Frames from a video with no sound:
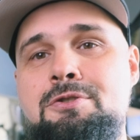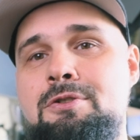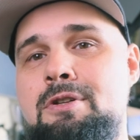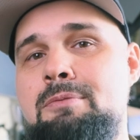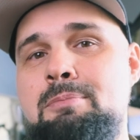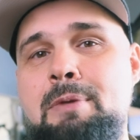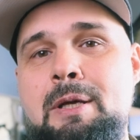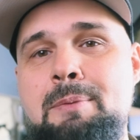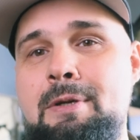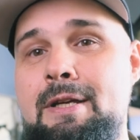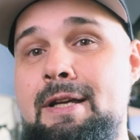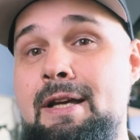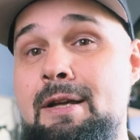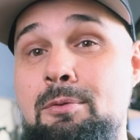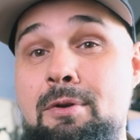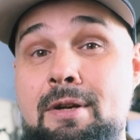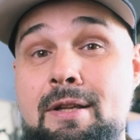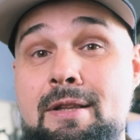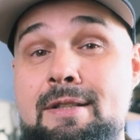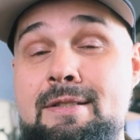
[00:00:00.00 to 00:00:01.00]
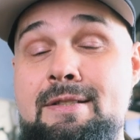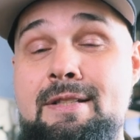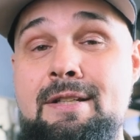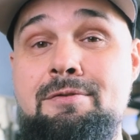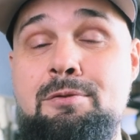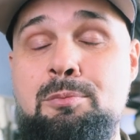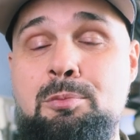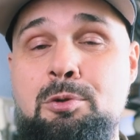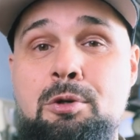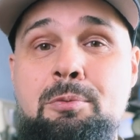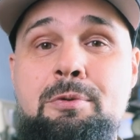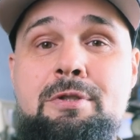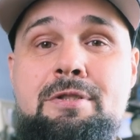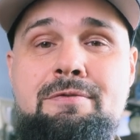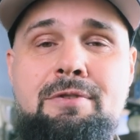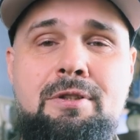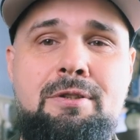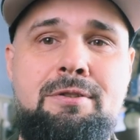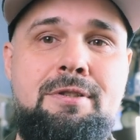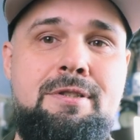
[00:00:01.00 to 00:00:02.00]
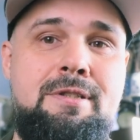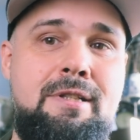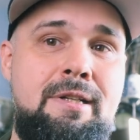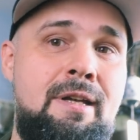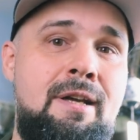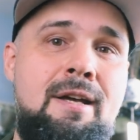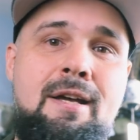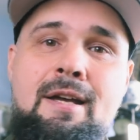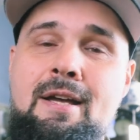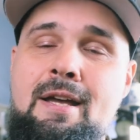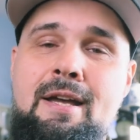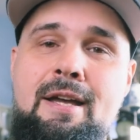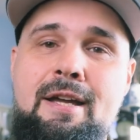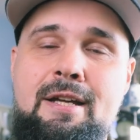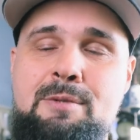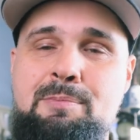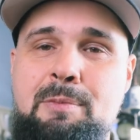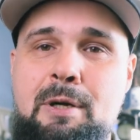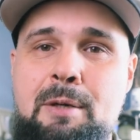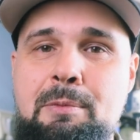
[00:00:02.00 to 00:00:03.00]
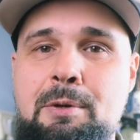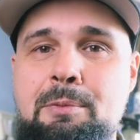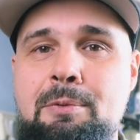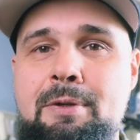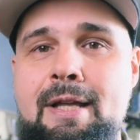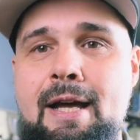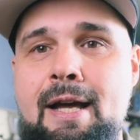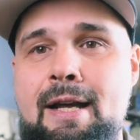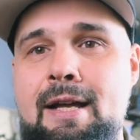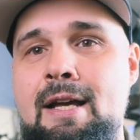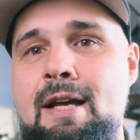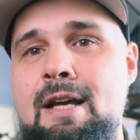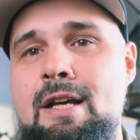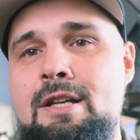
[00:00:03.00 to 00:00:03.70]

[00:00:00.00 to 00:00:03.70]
you can maybe get one of these Tiffin Pro Mist filters and experiment with that.